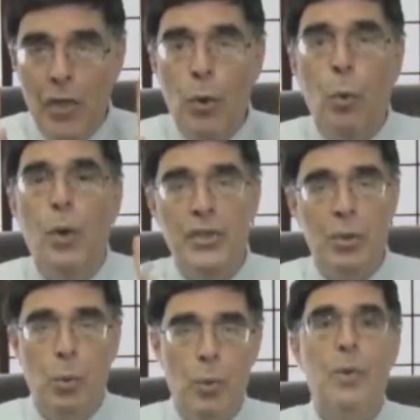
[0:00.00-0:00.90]
There was
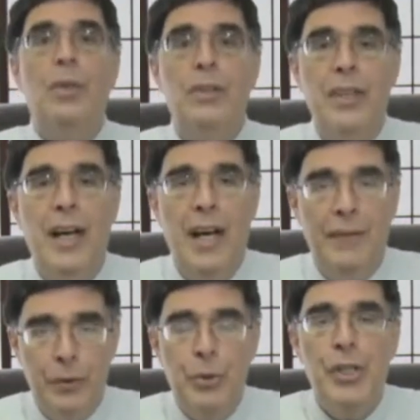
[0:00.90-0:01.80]
a world
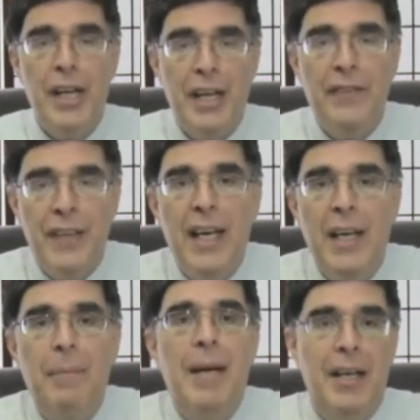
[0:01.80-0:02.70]
after
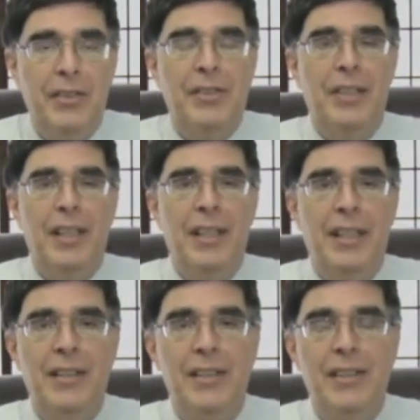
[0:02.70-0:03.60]
JFK passed on,
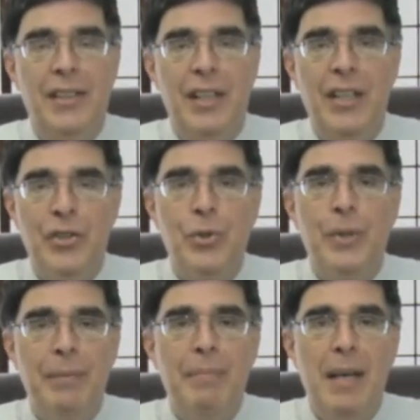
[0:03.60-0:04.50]
and
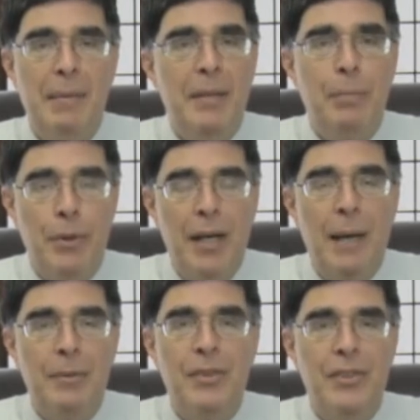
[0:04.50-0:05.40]
history maybe
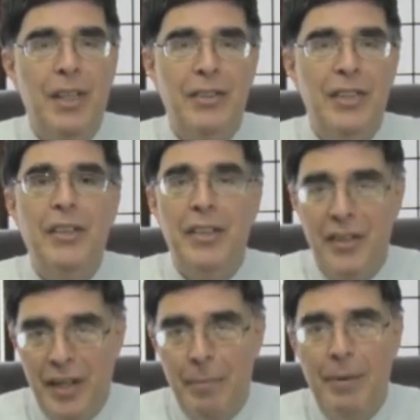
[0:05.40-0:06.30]
perhaps does not tell
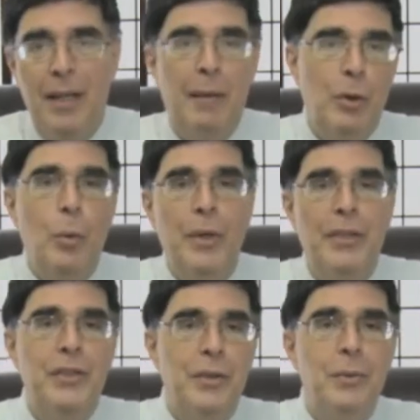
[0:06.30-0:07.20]
you that, but I'm
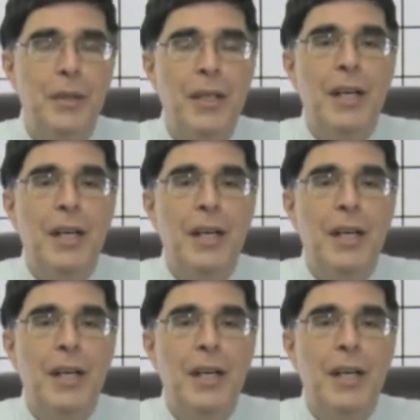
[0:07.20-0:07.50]
going to.